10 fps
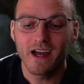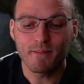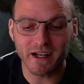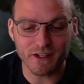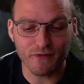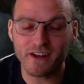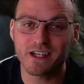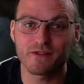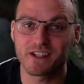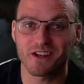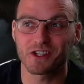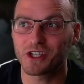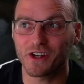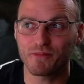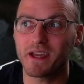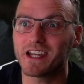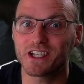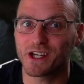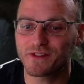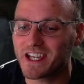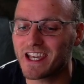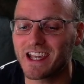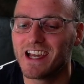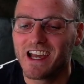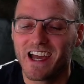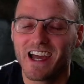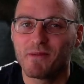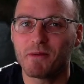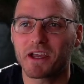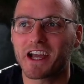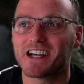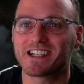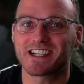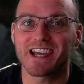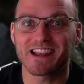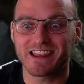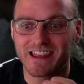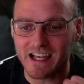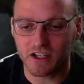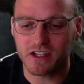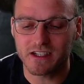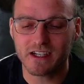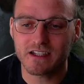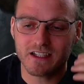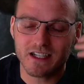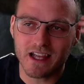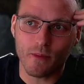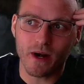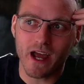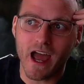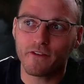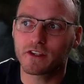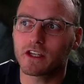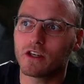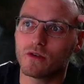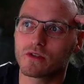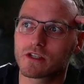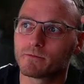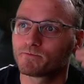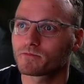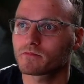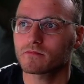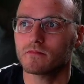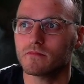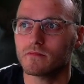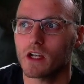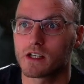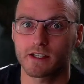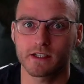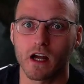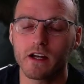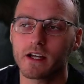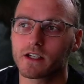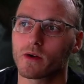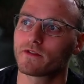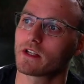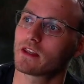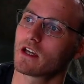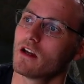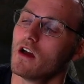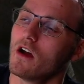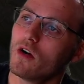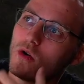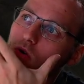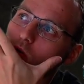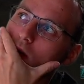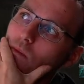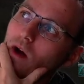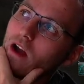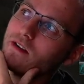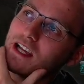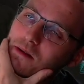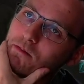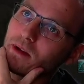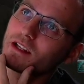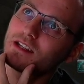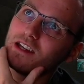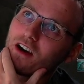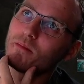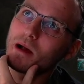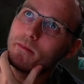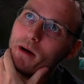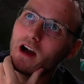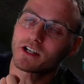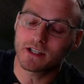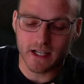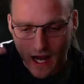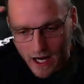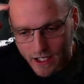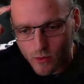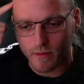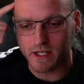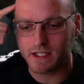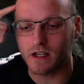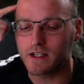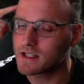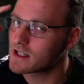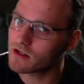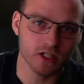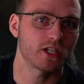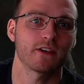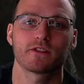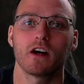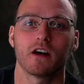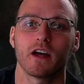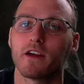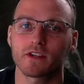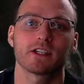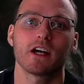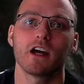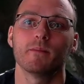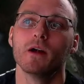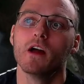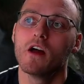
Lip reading: My defensive is on Shift B, Shift D, because there's a consistency there. When I have to use a stun, I don't have to think, oh, well, where is that ability on my bar? I just think, I know where my stun is. It's on Shift R every time.